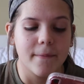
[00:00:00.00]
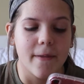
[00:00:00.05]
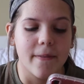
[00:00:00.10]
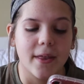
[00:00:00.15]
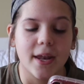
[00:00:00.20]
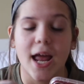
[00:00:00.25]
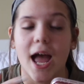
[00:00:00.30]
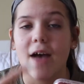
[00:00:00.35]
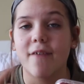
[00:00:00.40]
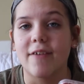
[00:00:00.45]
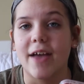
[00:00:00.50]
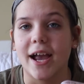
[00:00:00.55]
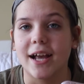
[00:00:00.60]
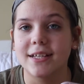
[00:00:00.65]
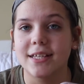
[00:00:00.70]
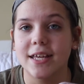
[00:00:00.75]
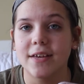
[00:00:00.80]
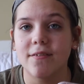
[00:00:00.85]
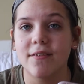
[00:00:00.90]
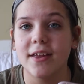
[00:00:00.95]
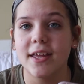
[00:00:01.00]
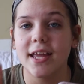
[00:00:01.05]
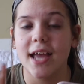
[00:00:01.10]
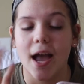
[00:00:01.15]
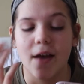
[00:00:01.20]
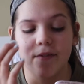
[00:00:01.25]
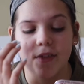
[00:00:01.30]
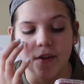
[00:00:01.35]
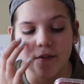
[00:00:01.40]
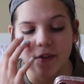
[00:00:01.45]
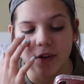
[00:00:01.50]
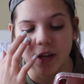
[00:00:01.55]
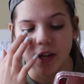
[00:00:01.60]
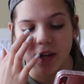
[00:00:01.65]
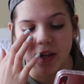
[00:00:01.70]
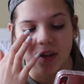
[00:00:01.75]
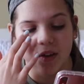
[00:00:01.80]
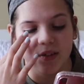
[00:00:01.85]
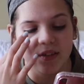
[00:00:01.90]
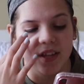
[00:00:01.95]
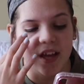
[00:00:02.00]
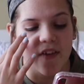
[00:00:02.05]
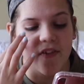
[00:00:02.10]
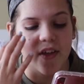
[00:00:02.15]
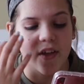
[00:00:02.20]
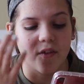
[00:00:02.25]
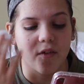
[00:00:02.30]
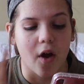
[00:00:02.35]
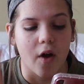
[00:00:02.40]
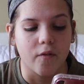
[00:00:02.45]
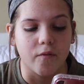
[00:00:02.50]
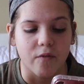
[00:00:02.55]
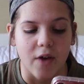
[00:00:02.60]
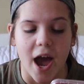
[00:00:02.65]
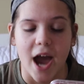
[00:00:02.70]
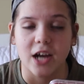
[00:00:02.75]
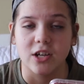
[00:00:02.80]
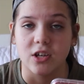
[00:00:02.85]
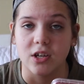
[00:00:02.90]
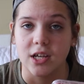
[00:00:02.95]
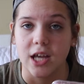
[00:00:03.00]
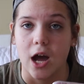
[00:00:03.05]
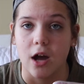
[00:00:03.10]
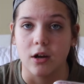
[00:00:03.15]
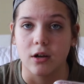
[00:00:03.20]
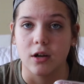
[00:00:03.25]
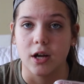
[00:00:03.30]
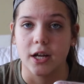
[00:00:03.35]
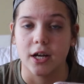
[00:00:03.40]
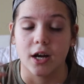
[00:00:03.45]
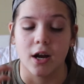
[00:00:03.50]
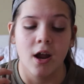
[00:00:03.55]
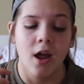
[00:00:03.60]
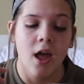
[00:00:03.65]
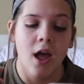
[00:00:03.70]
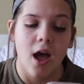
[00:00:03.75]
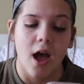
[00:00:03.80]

And then I have Activity. I've never used. And then a fraction calculator.